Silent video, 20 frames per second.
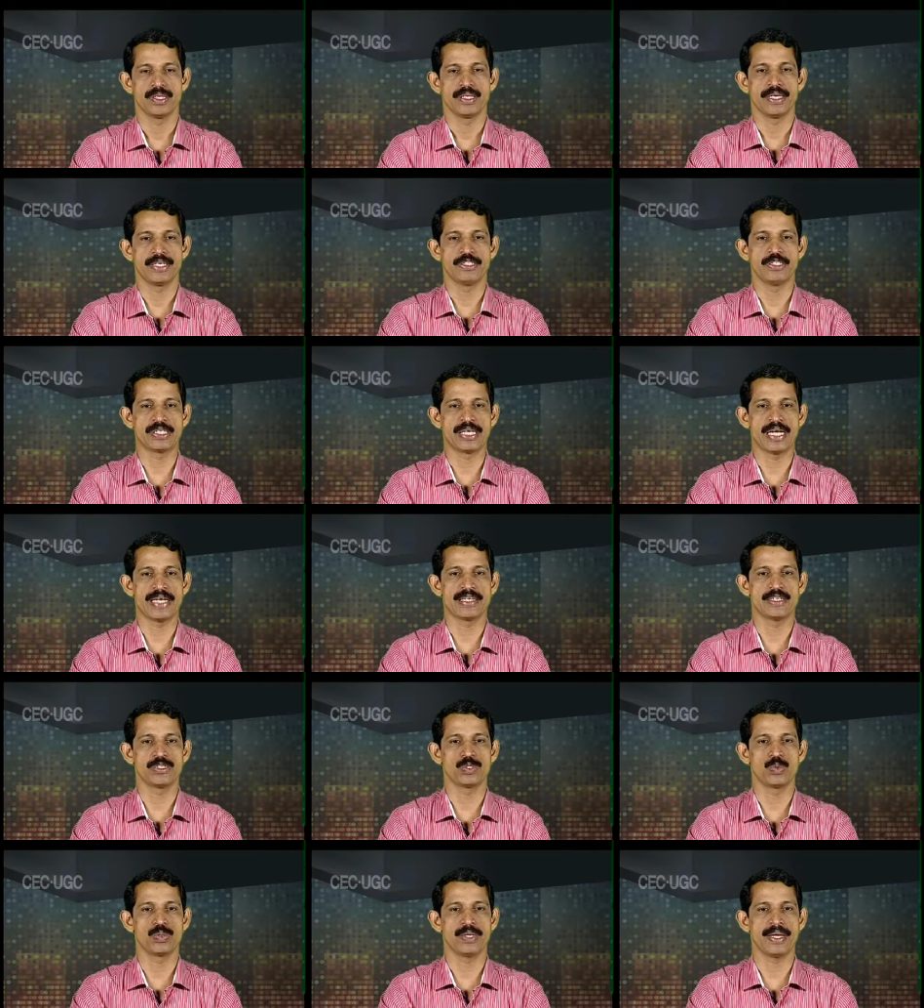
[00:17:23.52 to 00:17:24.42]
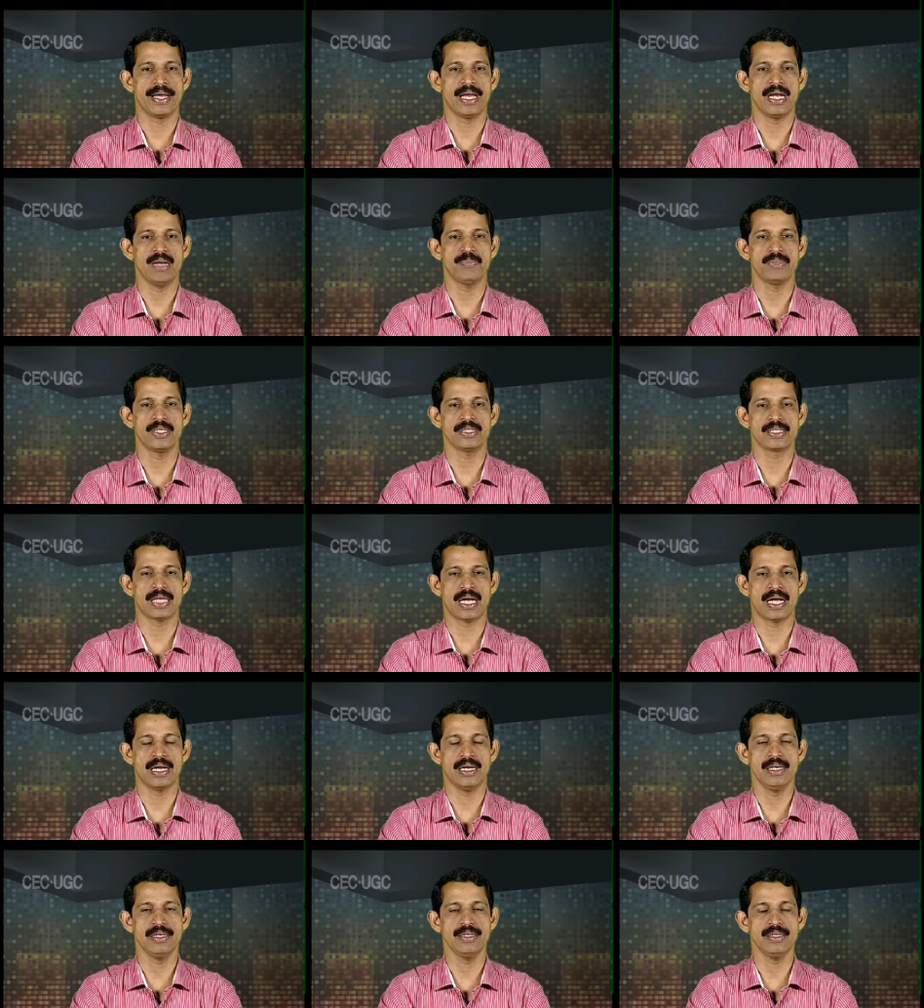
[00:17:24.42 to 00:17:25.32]
Education should help the
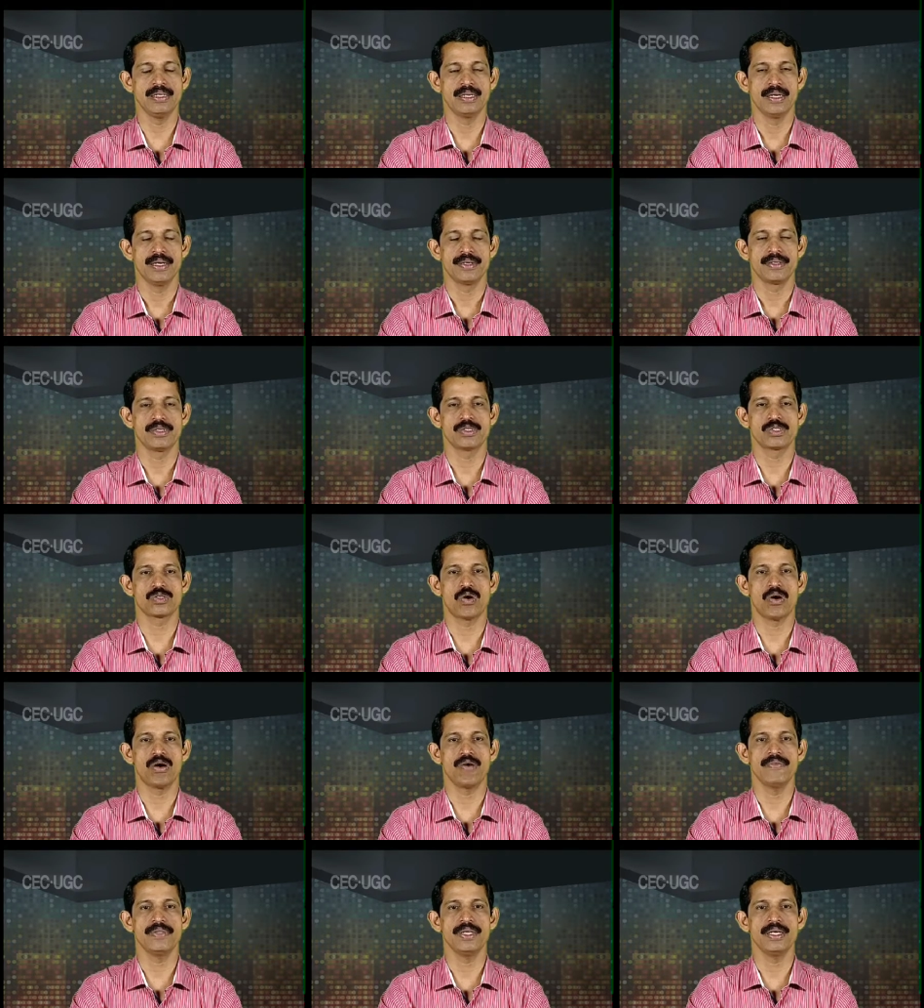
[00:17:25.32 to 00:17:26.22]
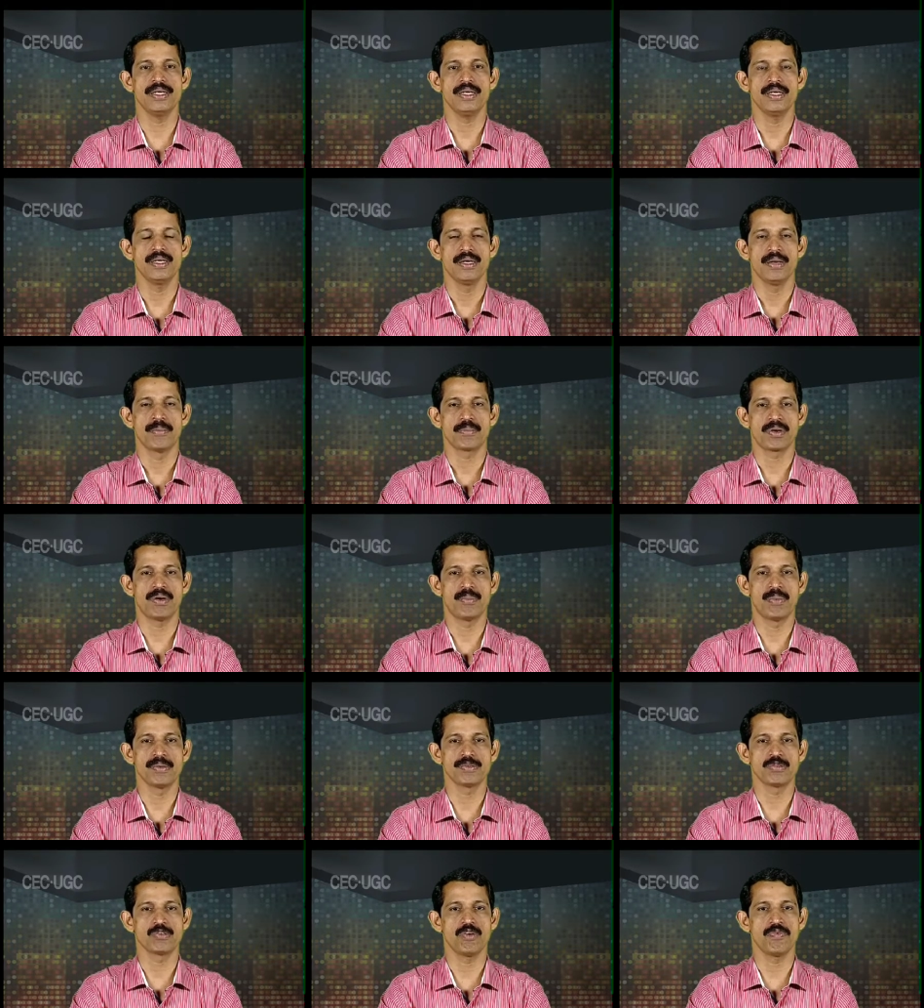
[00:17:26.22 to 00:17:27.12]
child to solve the
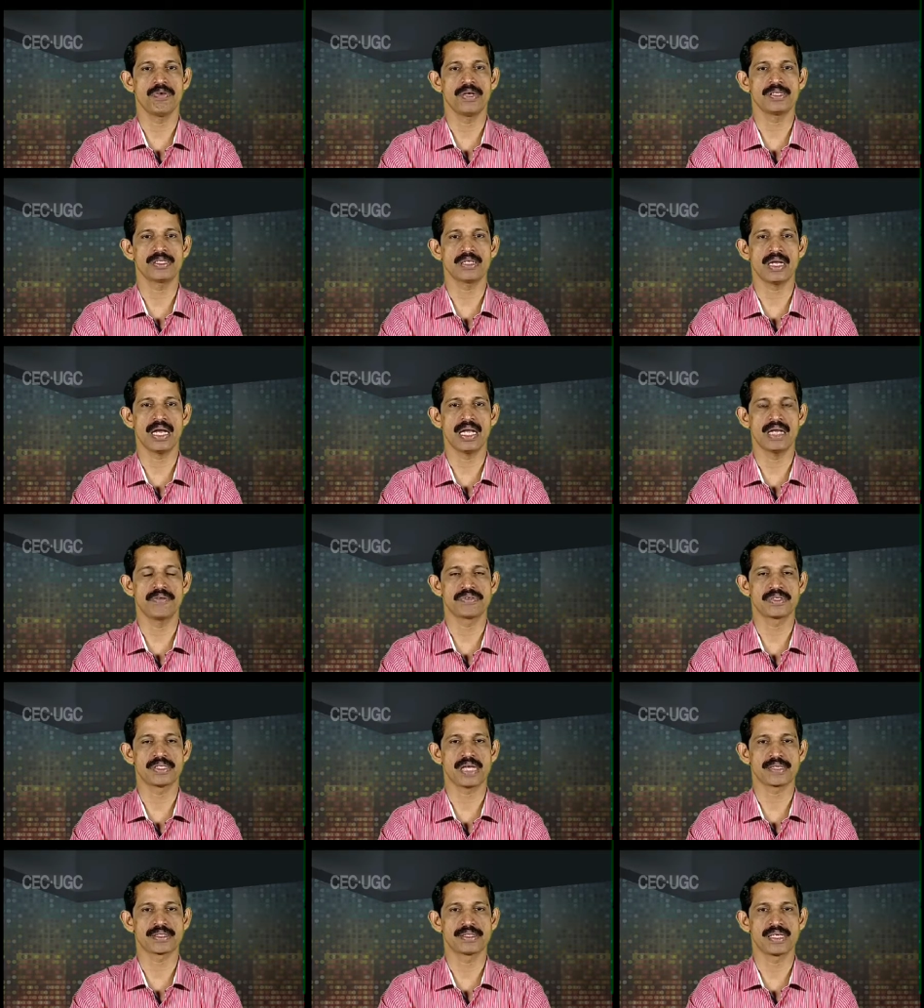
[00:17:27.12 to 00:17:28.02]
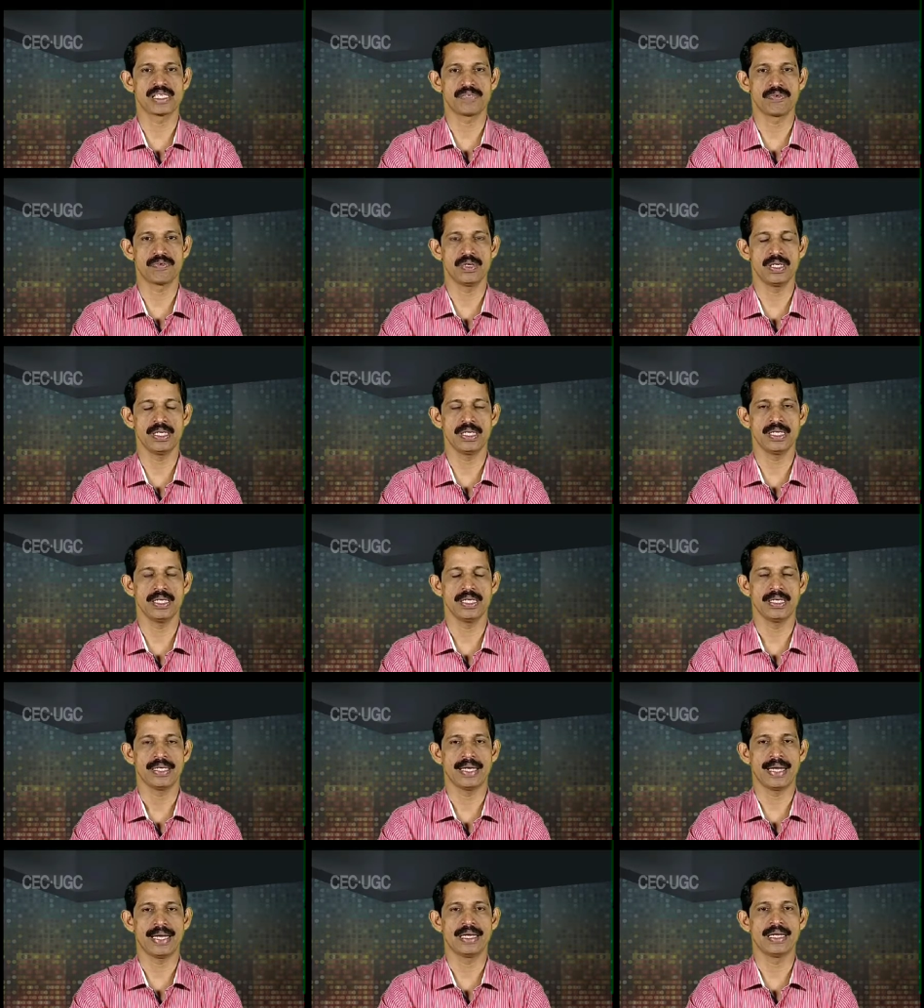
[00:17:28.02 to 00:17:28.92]
problems of his life successfully
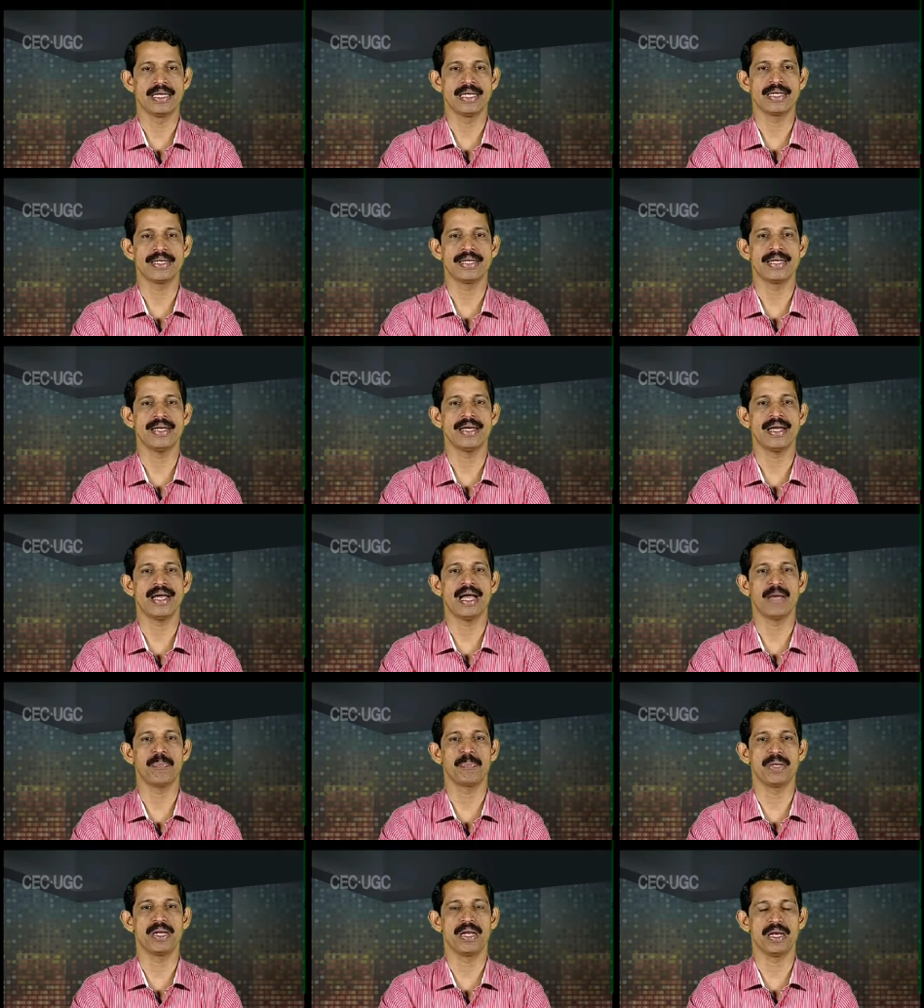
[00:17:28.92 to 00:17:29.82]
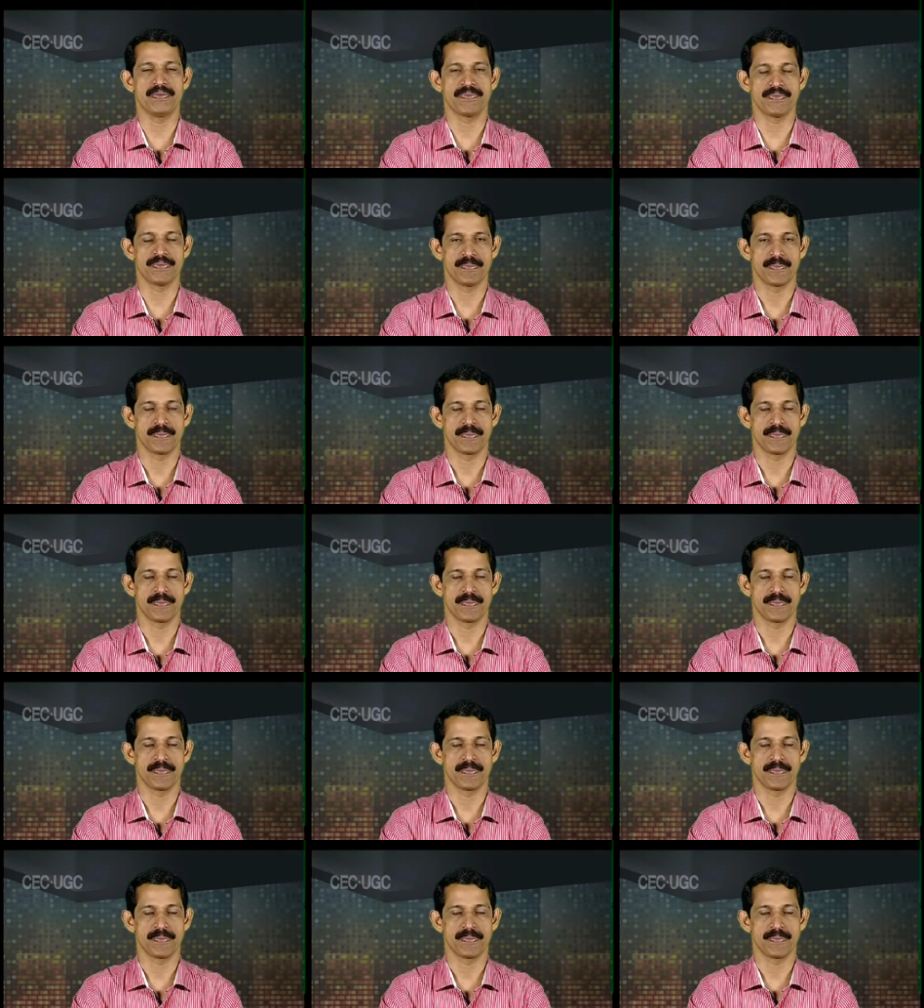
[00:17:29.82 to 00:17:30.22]
and lead a happy life.